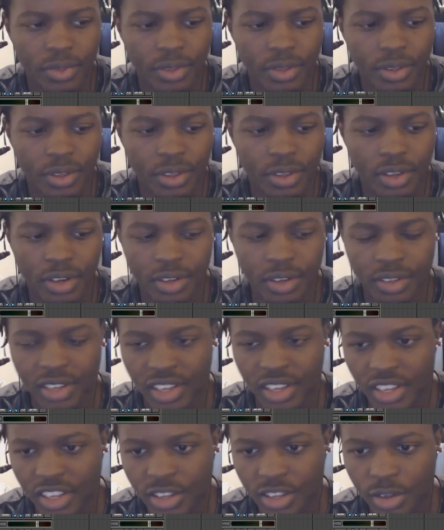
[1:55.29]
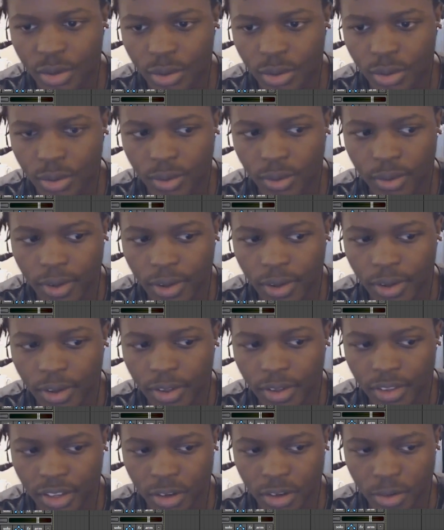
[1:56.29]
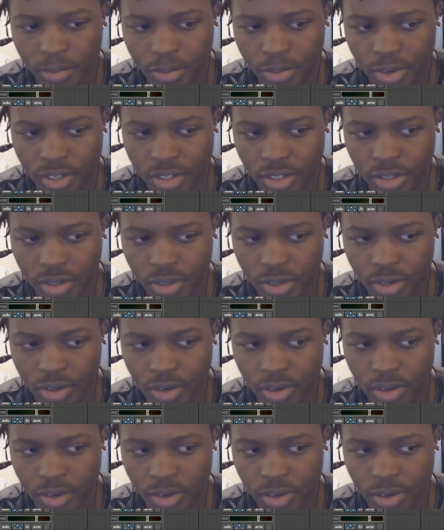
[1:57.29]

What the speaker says: the EQ, the compressor,